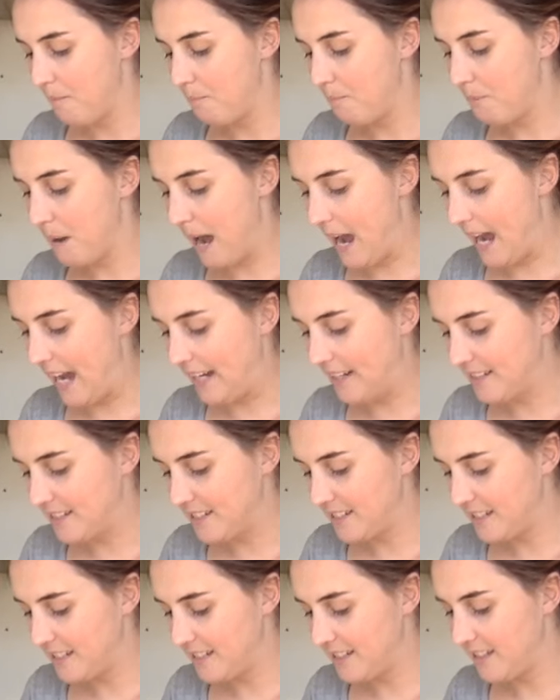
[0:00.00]

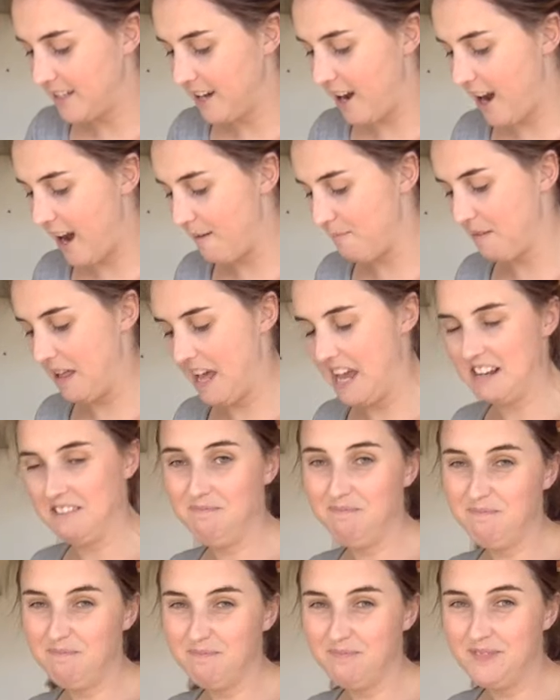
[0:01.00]
But I'm like,
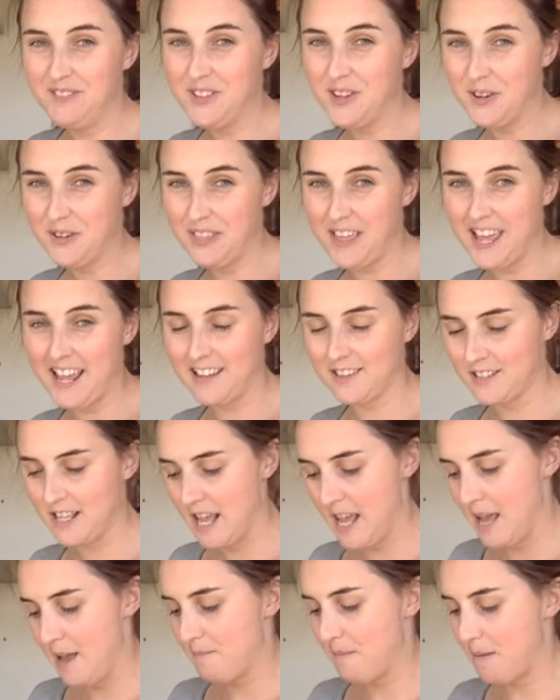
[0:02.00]
no thanks.
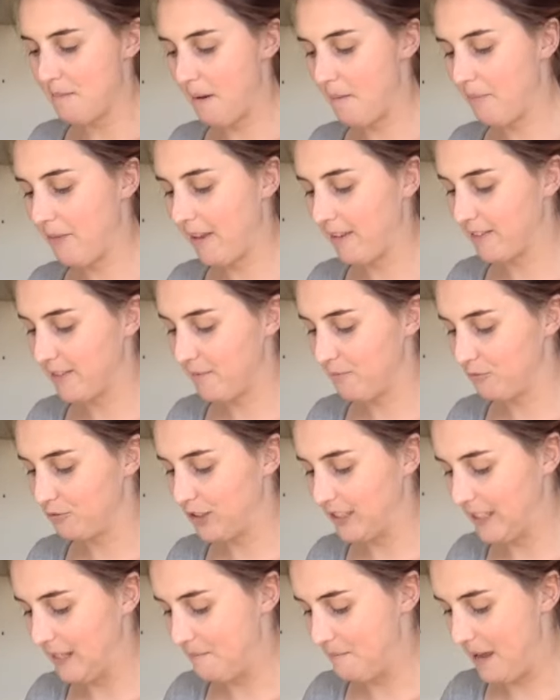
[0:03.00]
My mum thinks I'm
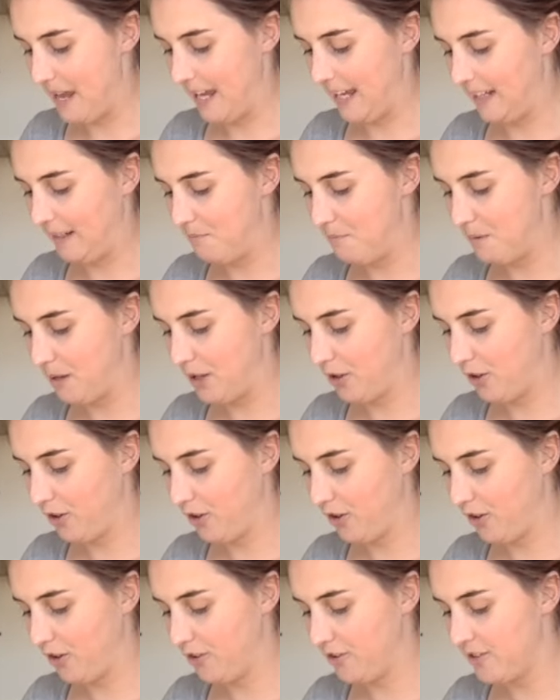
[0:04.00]
really mean
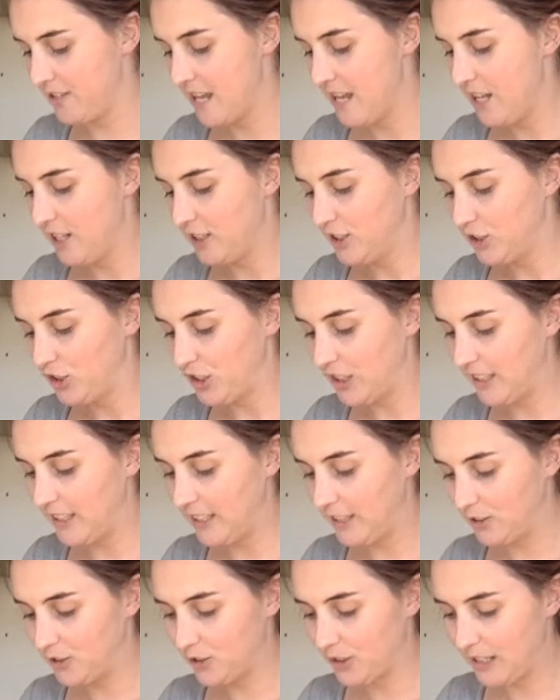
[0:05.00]
because she
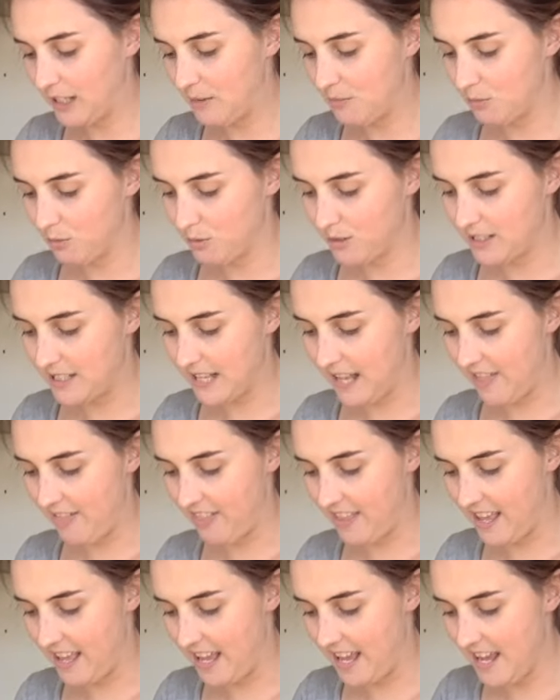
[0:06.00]
literally will sit
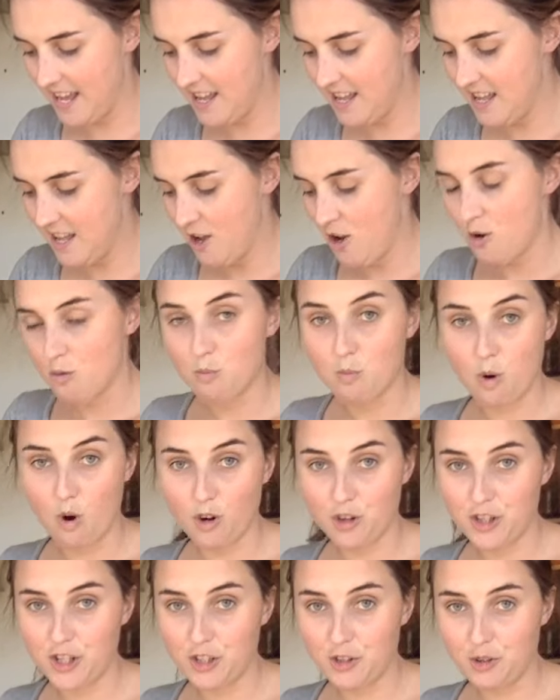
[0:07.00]
there
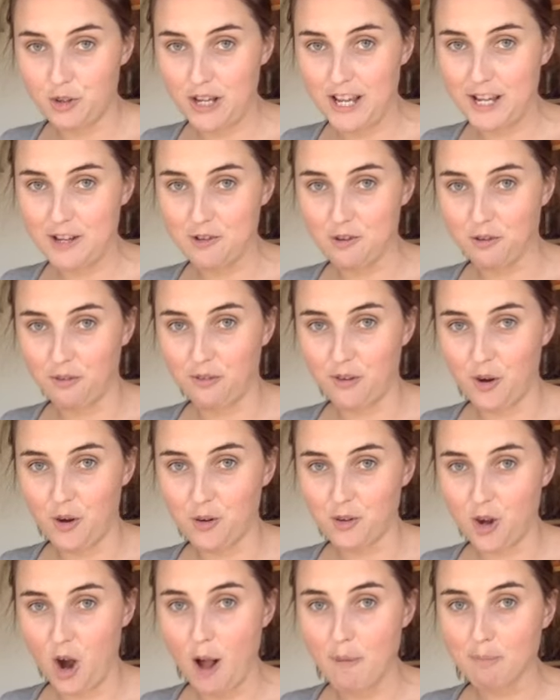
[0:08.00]
watching you eat your
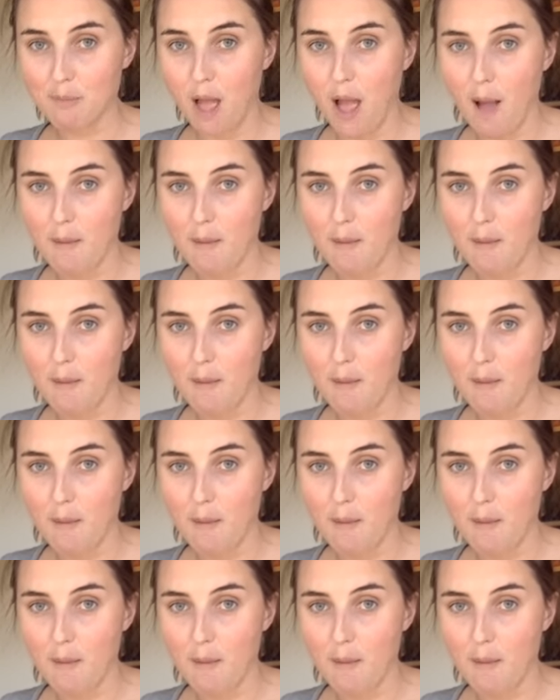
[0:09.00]
food going,